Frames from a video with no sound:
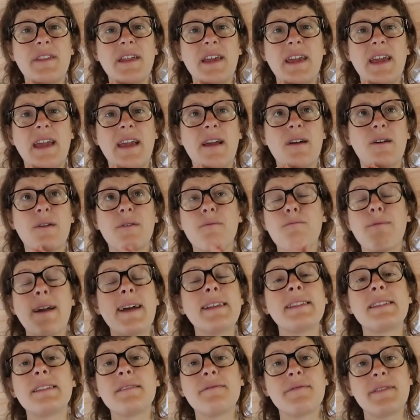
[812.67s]
the year or the
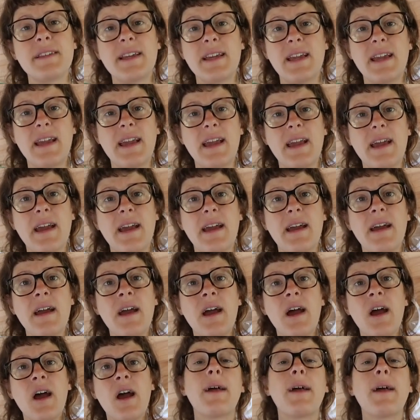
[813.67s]
rest of the year